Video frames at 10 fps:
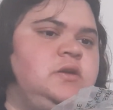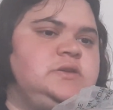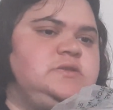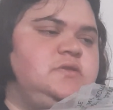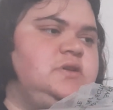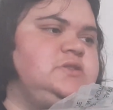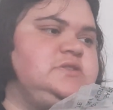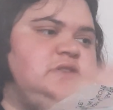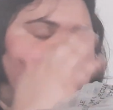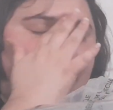So
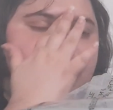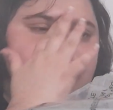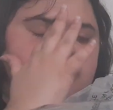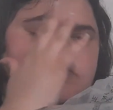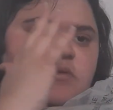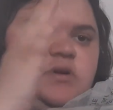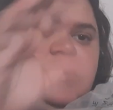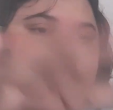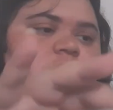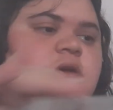there's that first
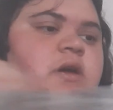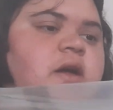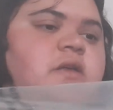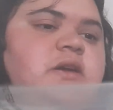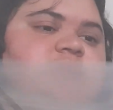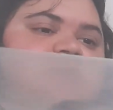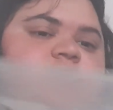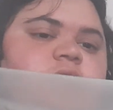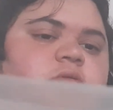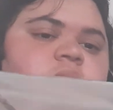one. I like
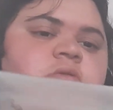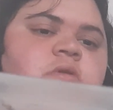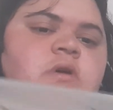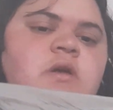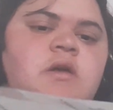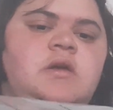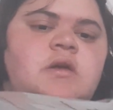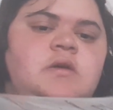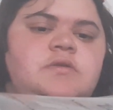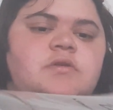to
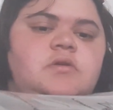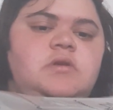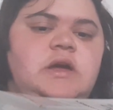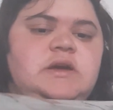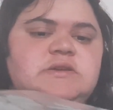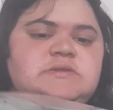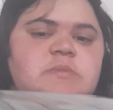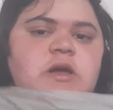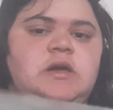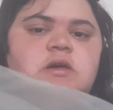sterilize
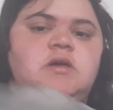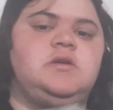my